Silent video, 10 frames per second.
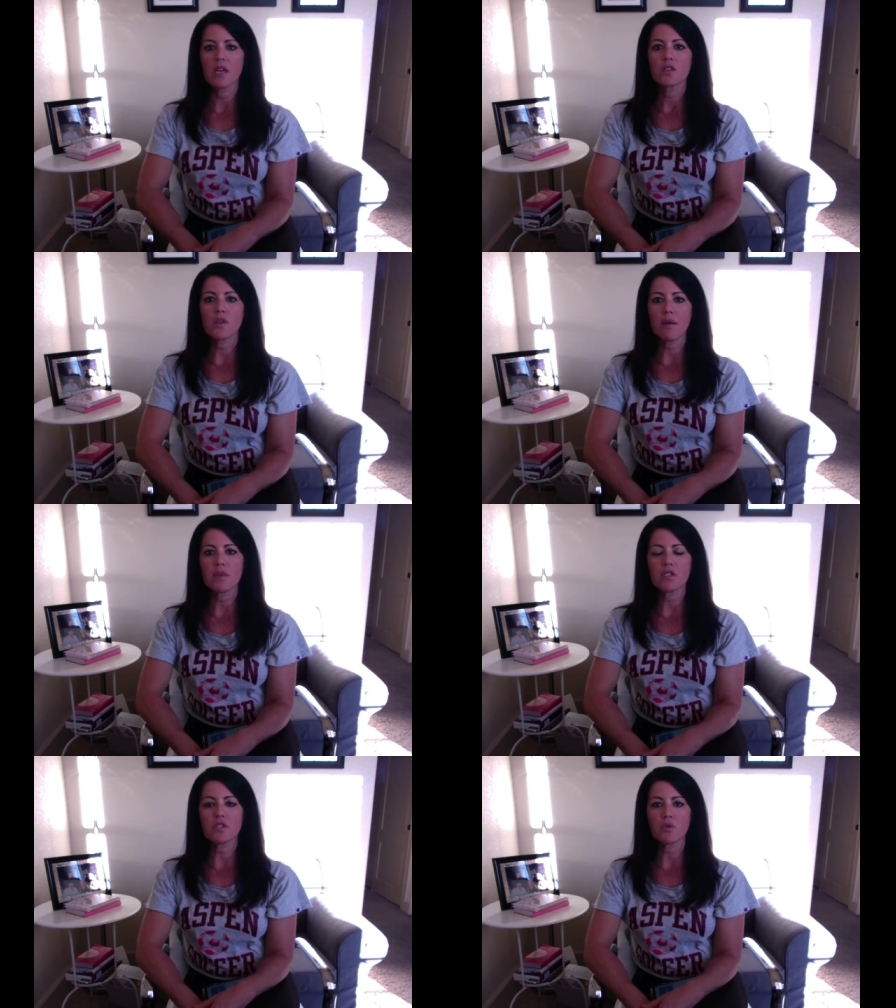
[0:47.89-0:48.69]
So that
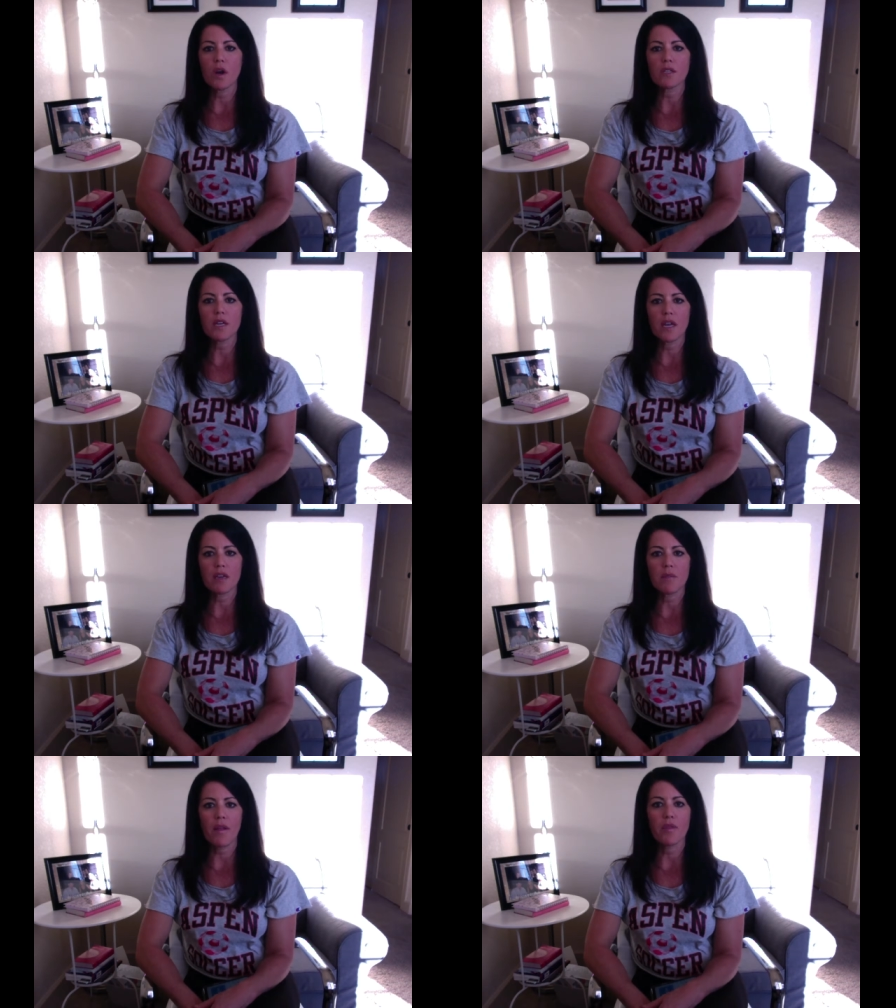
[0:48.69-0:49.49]
means you are talking
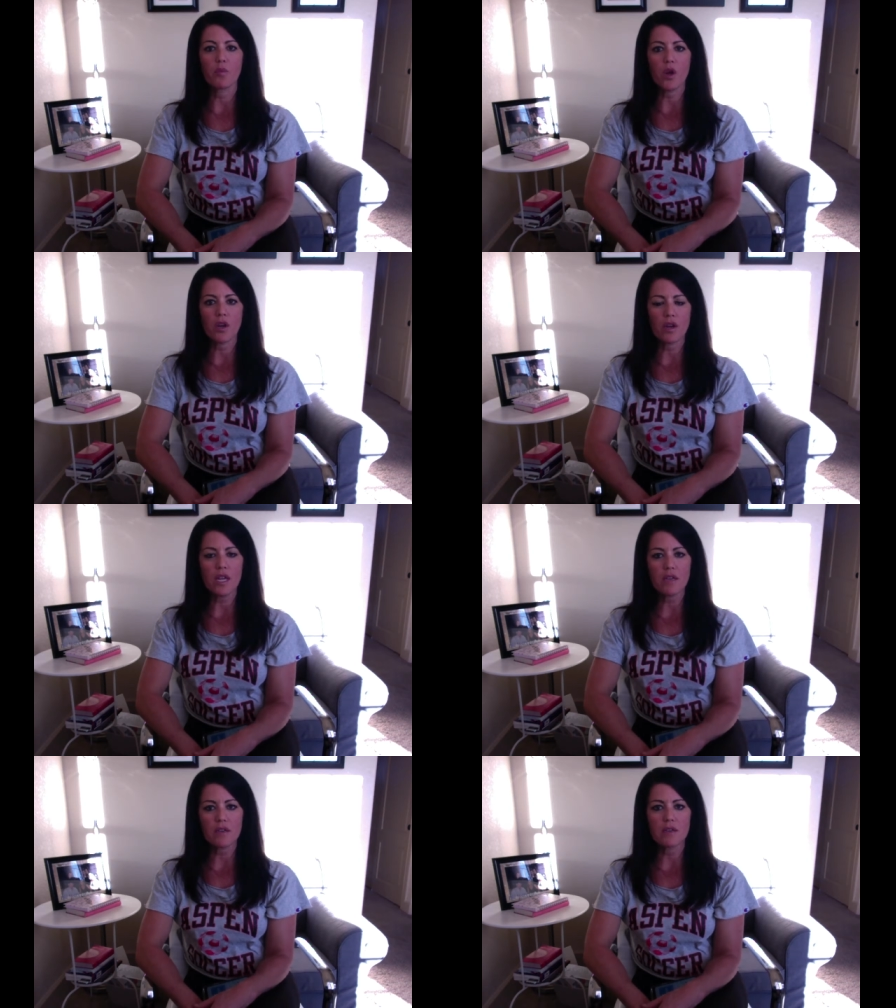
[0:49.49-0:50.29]
about the preterite,
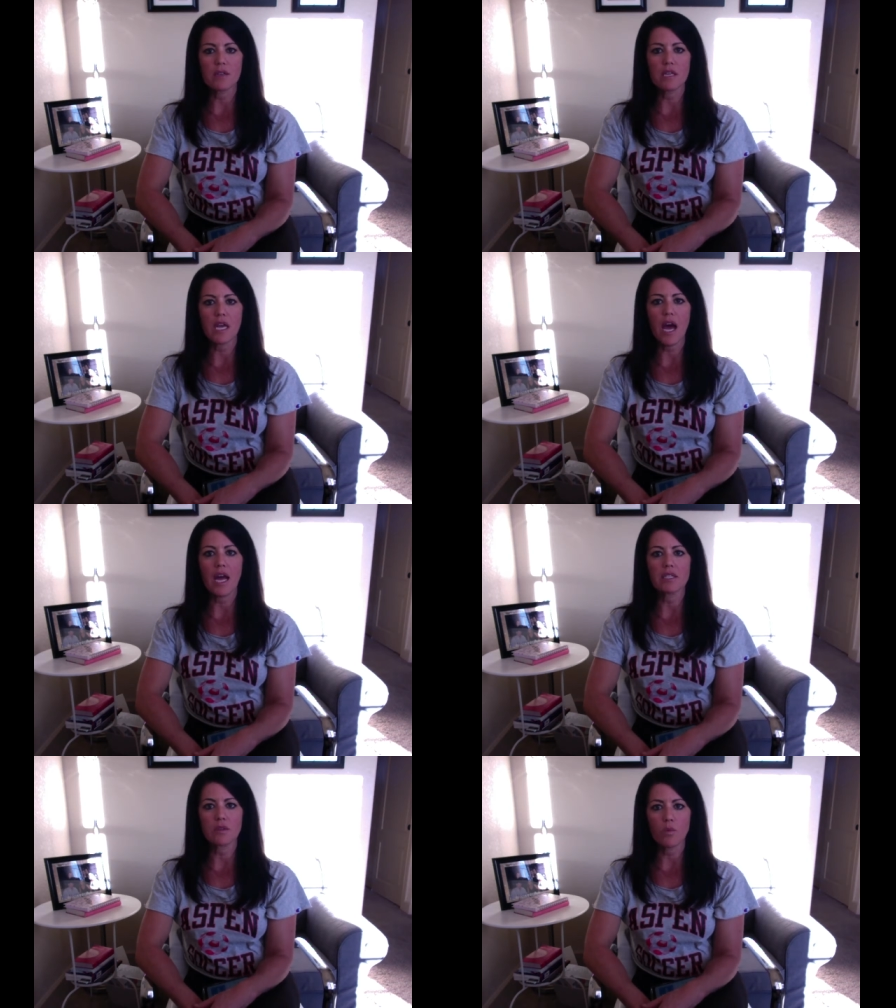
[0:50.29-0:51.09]
the
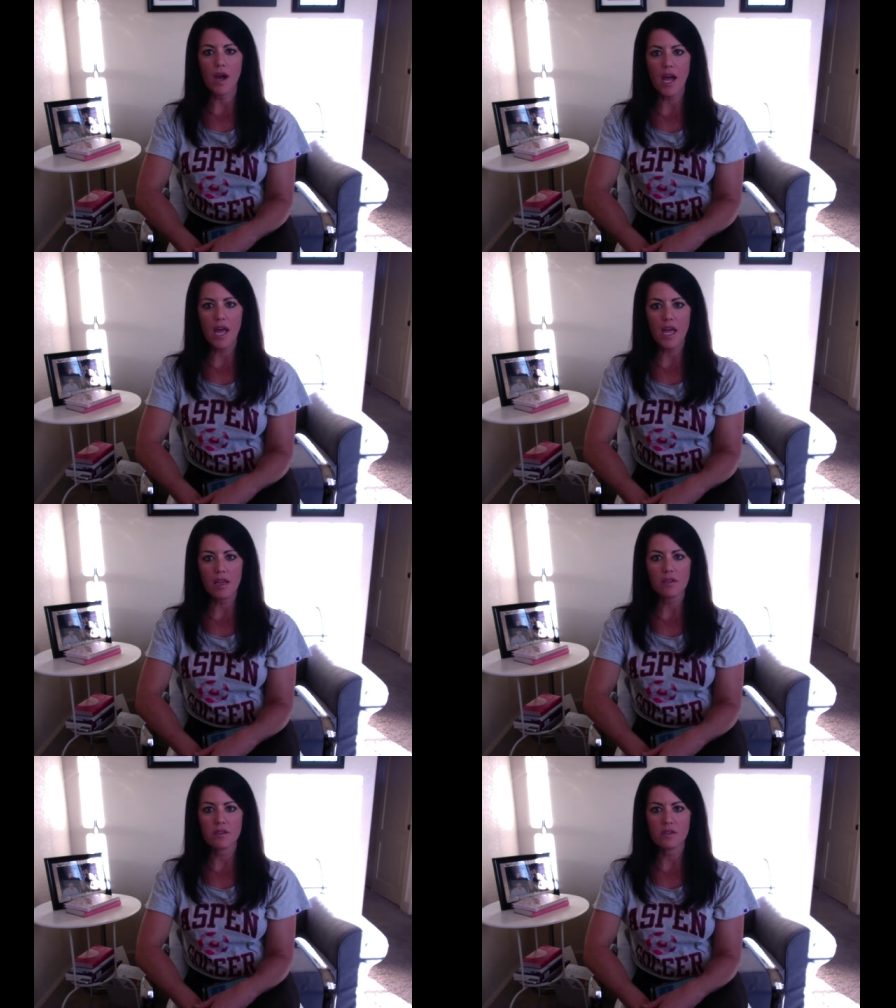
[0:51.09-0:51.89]
I to
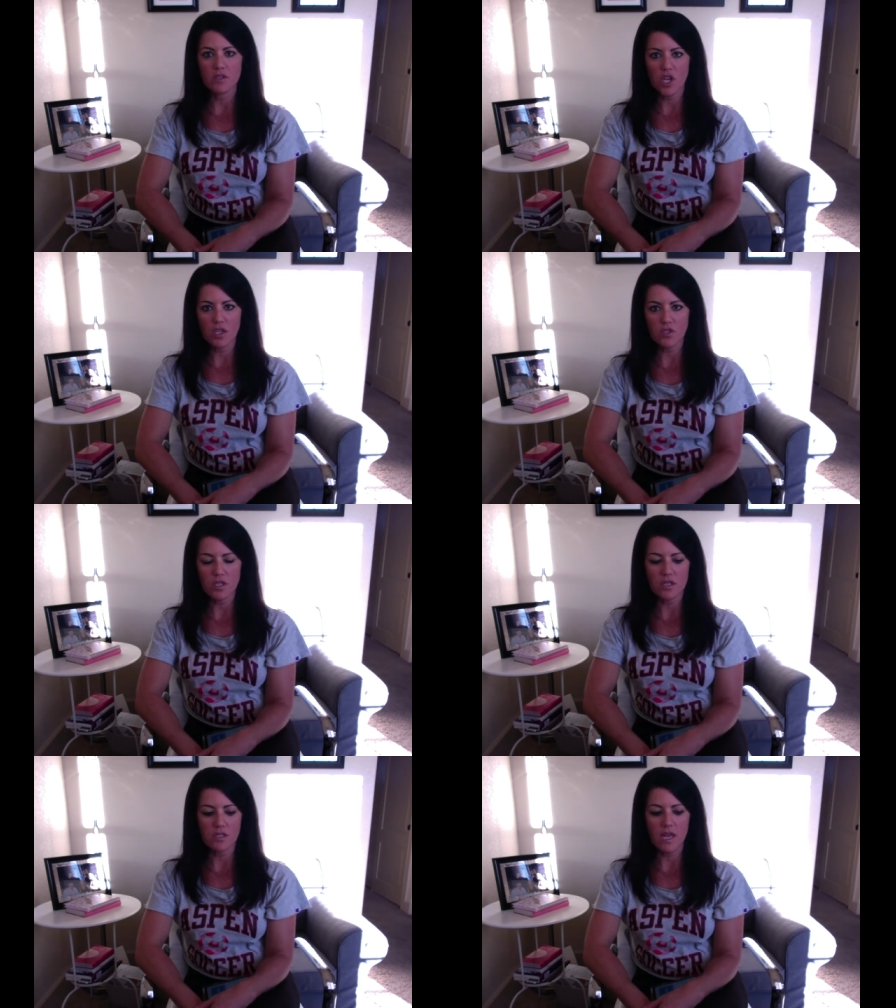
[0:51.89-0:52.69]
Y
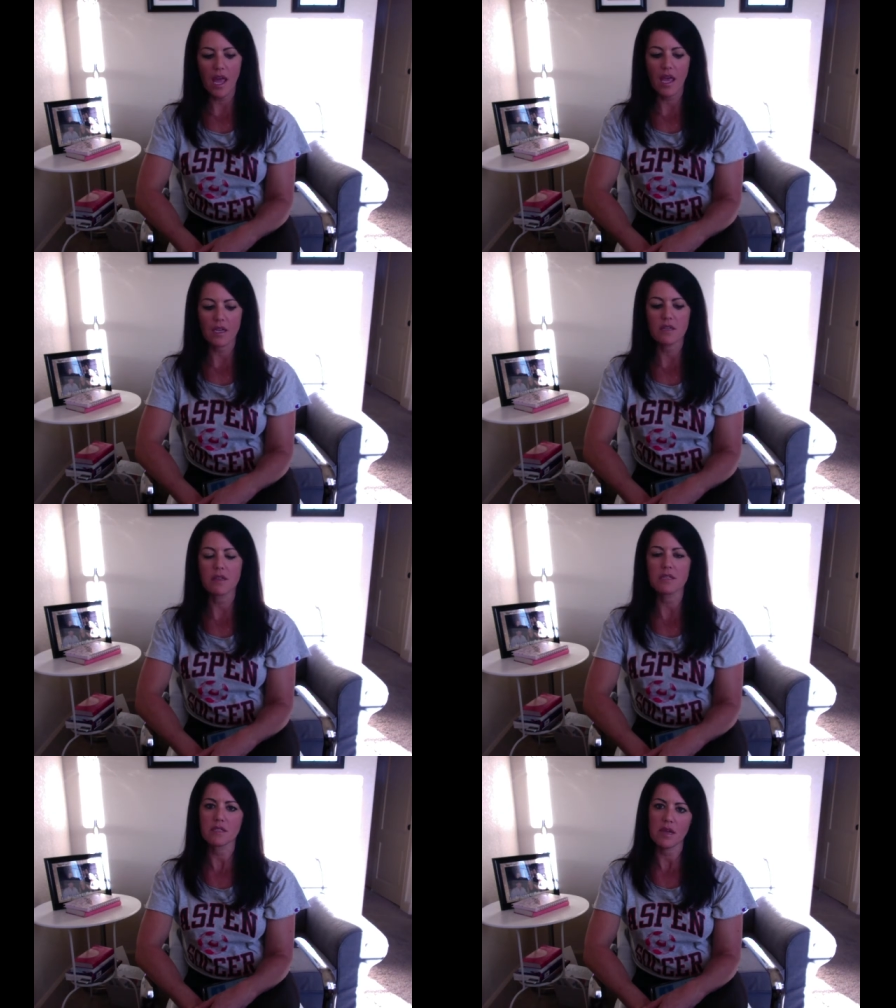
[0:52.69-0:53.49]
changes, and
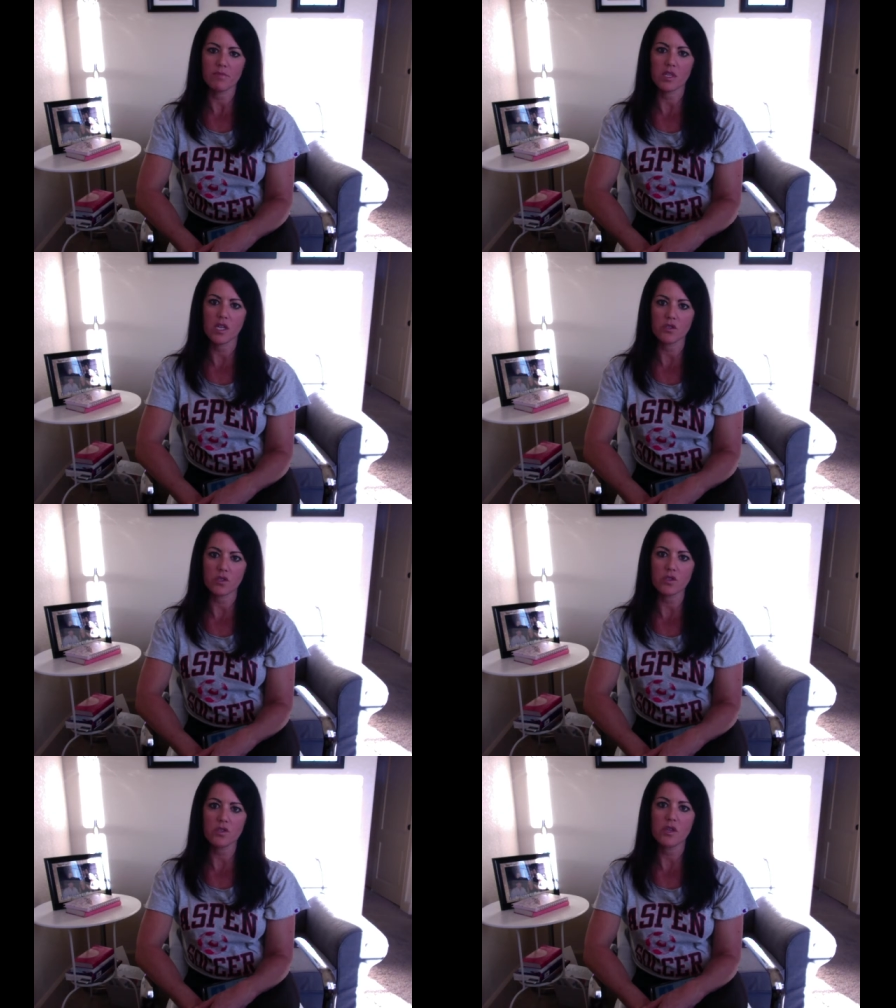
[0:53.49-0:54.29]
the STEM
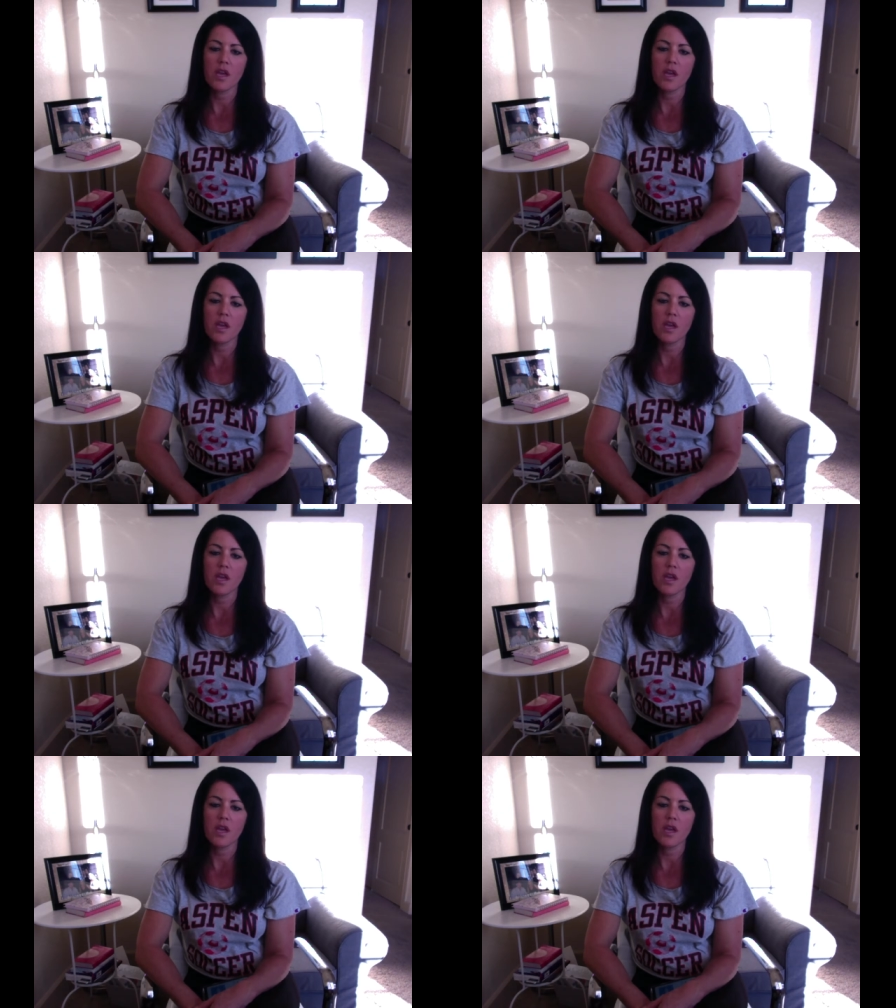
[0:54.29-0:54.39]
changers,